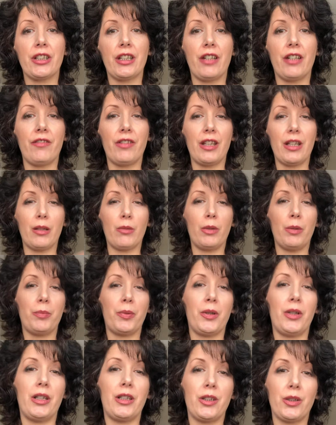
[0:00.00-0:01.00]
and everything we
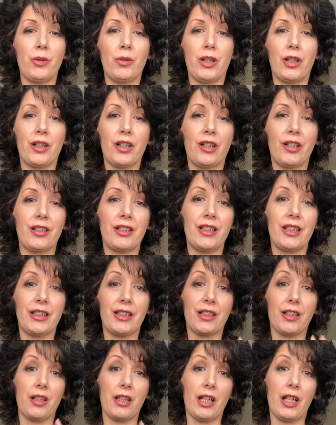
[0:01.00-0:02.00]
put into our gut is
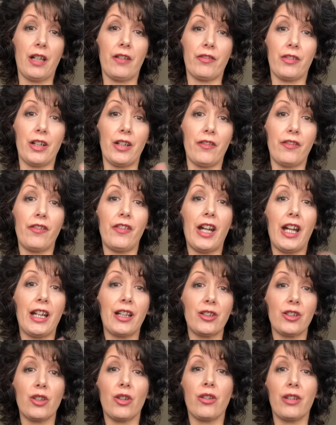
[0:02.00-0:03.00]
going to have an
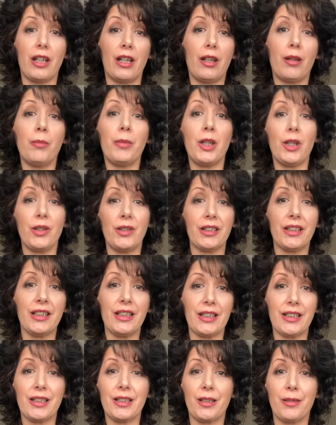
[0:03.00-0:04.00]
effect on the immune
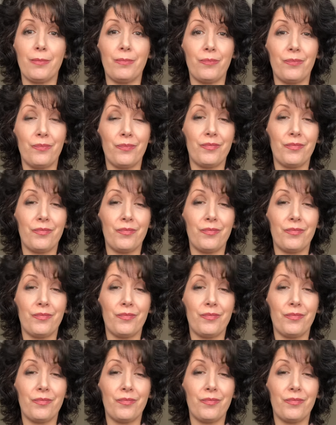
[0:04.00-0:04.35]
system.